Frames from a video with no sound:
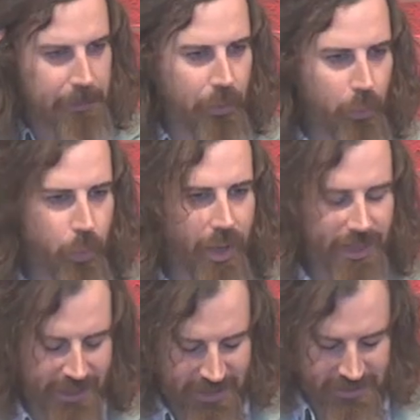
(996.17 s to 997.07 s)
But
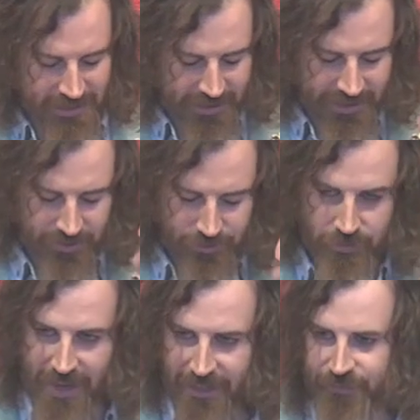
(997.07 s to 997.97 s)
why is it
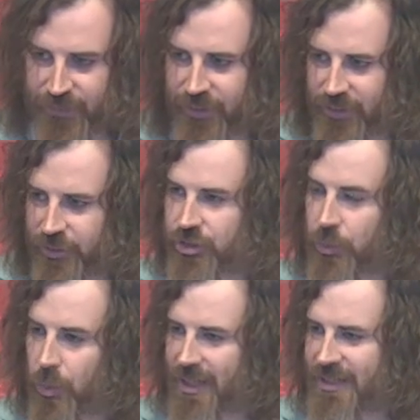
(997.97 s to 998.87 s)
irrelevant?
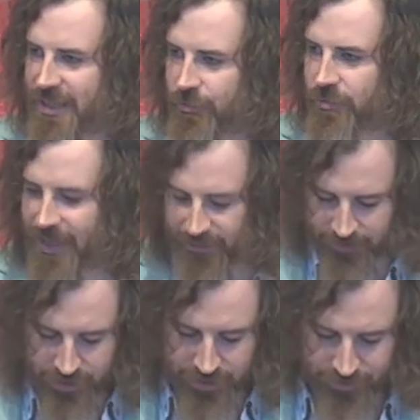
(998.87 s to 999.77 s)
So why is it
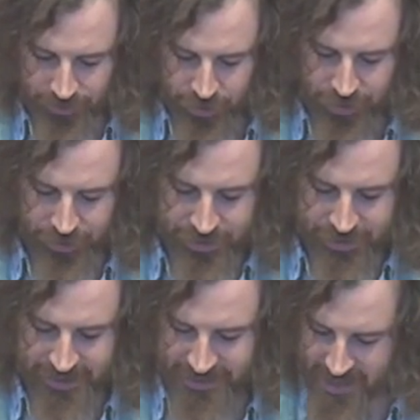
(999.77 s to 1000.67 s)
relevant for
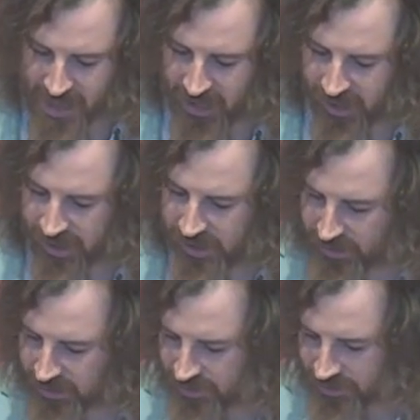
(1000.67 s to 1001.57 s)
us today,
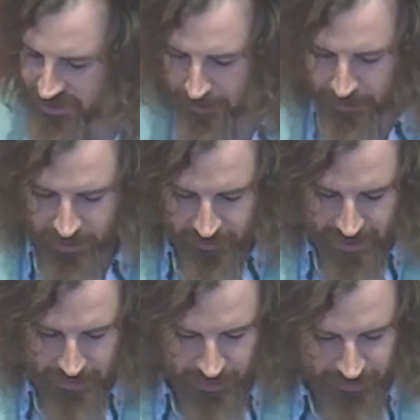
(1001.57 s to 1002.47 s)
the book
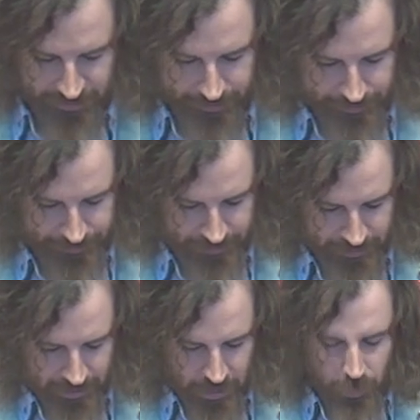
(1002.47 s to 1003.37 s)
of Amos?
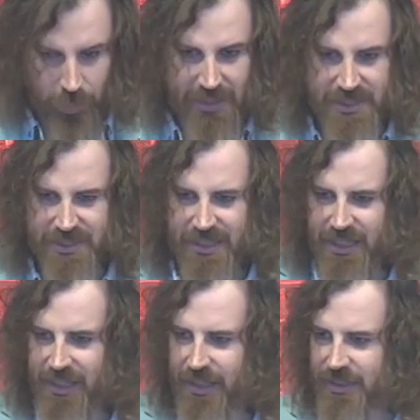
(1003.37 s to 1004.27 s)
We
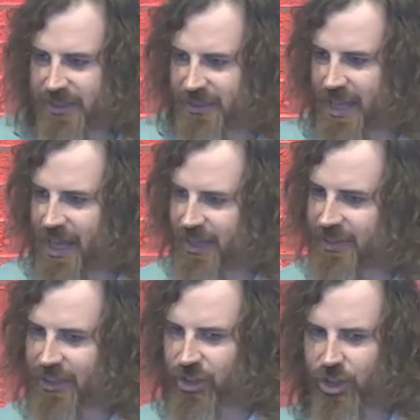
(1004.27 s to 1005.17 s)
see
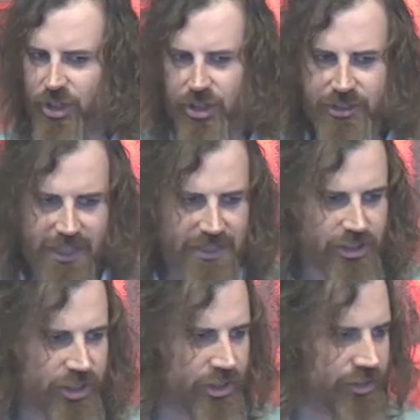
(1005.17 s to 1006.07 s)
today that God
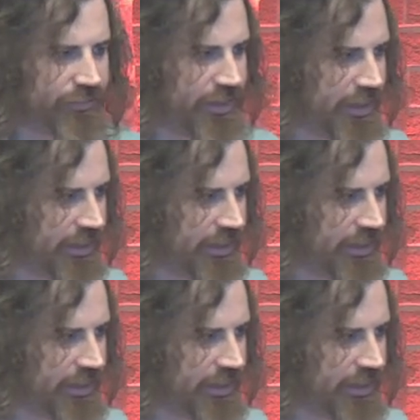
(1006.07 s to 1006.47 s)
is a God of